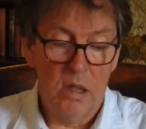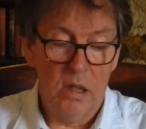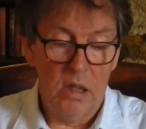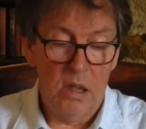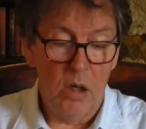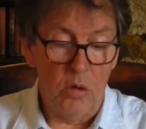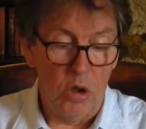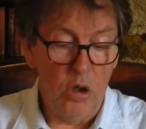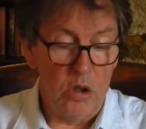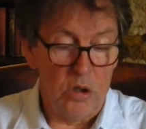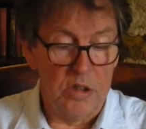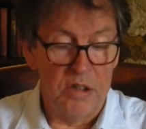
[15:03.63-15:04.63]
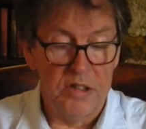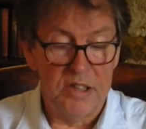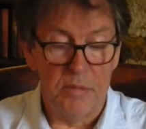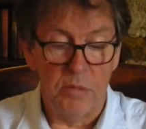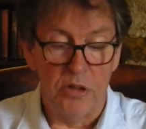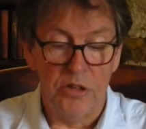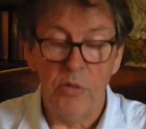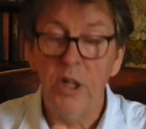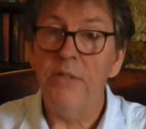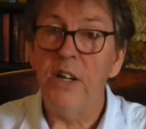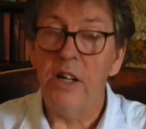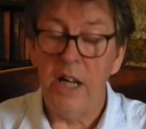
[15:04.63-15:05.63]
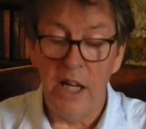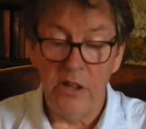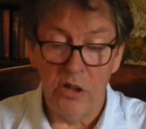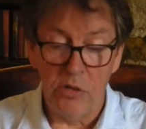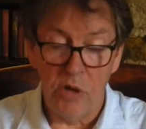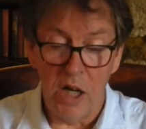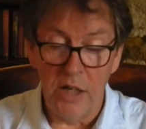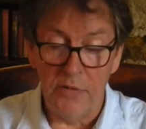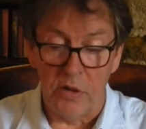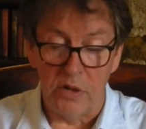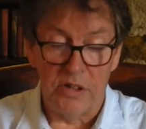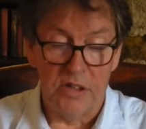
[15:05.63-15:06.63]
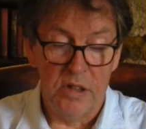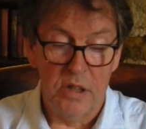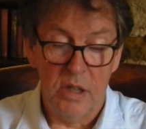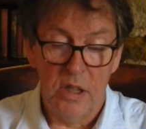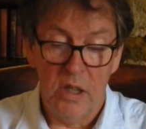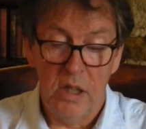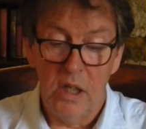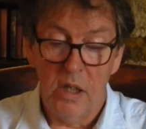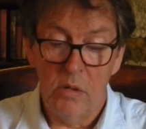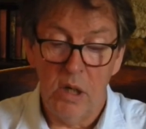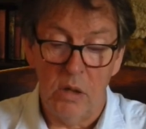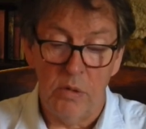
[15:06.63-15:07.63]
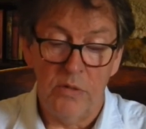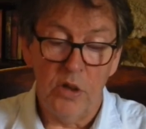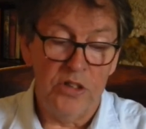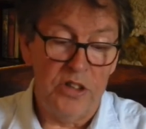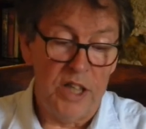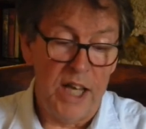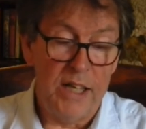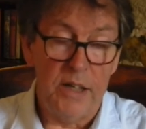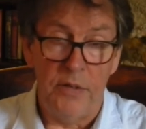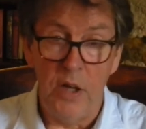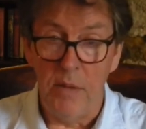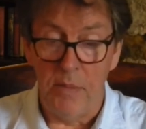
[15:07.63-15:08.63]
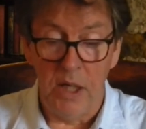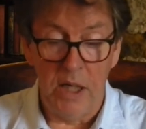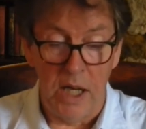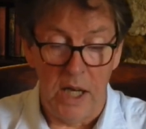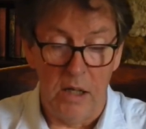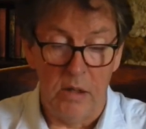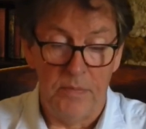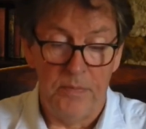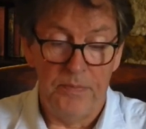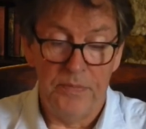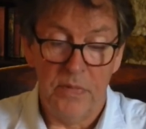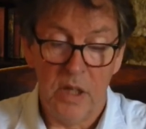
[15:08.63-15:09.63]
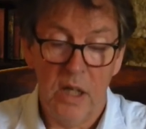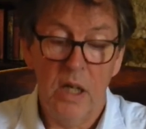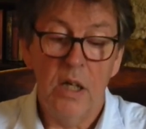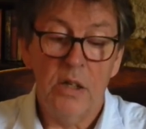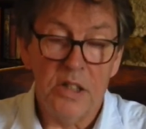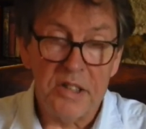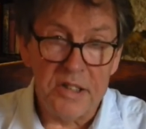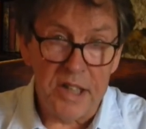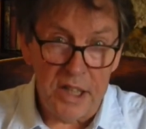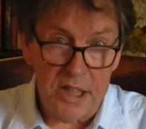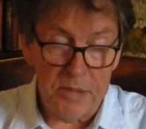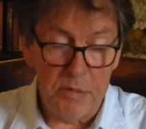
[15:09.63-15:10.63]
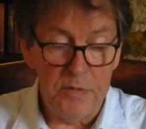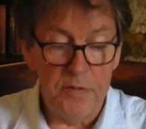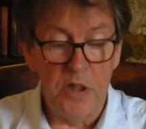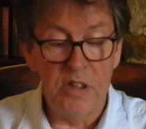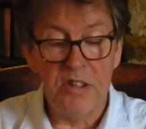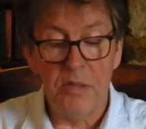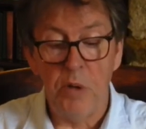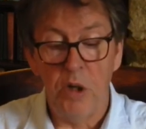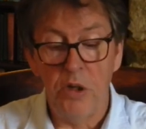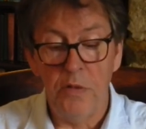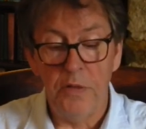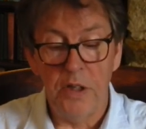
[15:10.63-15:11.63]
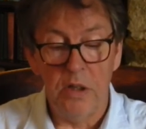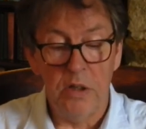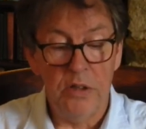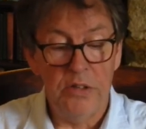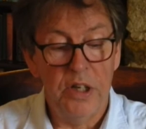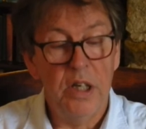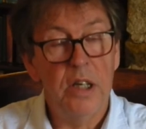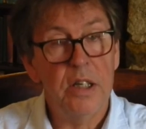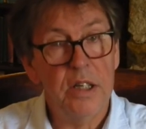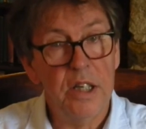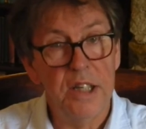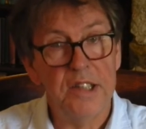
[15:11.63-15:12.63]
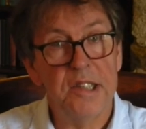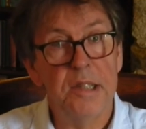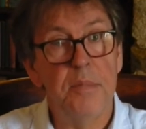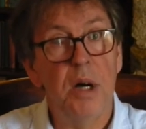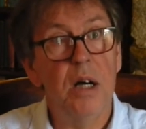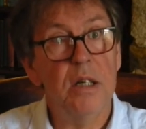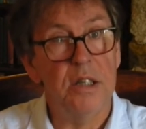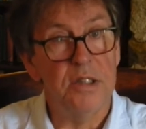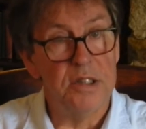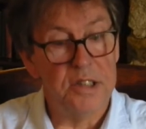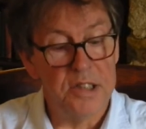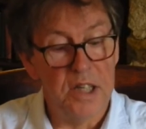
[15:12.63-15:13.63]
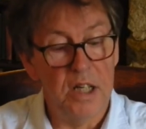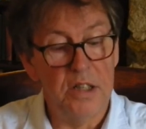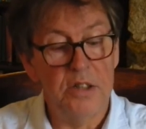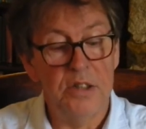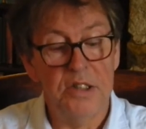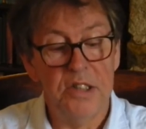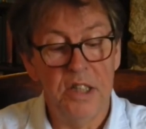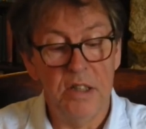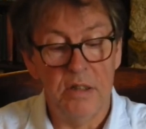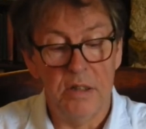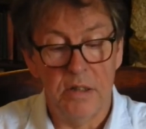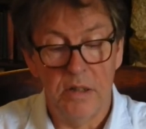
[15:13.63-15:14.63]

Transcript: "Oh, look," said Monty, "one of our hated rivals. Well, we've got in ahead of him anyhow. The salesman first upon the field gets the bargain signed and sealed.